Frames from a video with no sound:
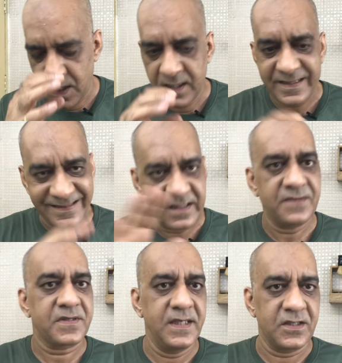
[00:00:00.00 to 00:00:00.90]
sensitive
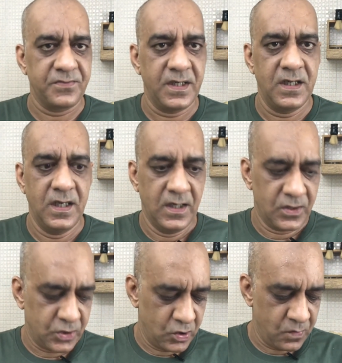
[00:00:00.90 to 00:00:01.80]
skin as well.
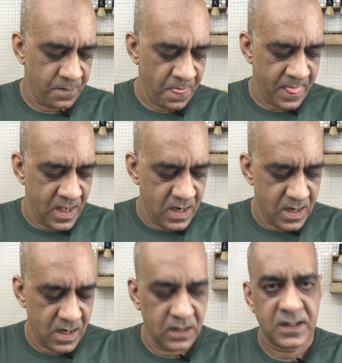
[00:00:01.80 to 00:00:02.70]
So
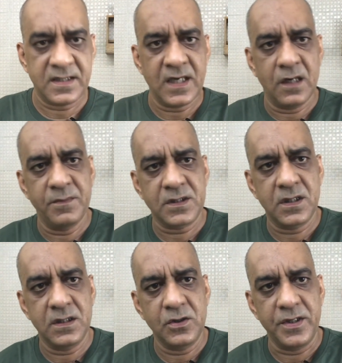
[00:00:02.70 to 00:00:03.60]
this is how much
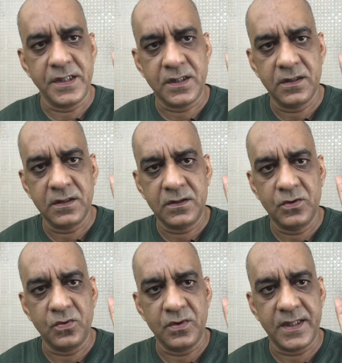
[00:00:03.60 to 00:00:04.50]
you need
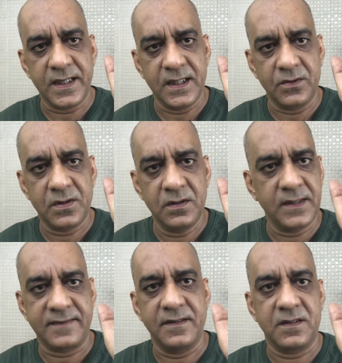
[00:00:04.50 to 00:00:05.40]
to take out.
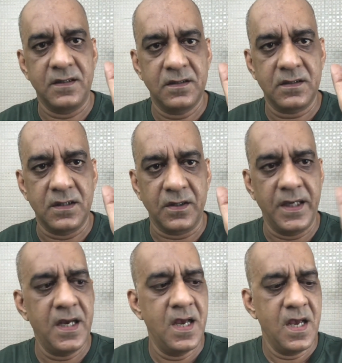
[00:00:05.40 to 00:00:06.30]
That's it.
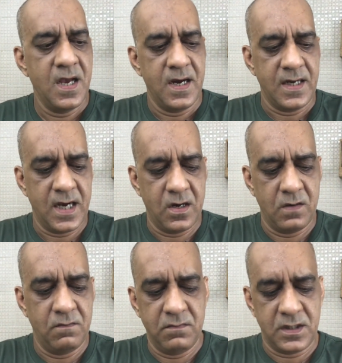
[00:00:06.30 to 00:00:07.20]
Okay.
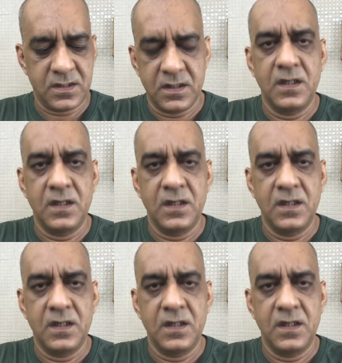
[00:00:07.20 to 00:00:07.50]
Now just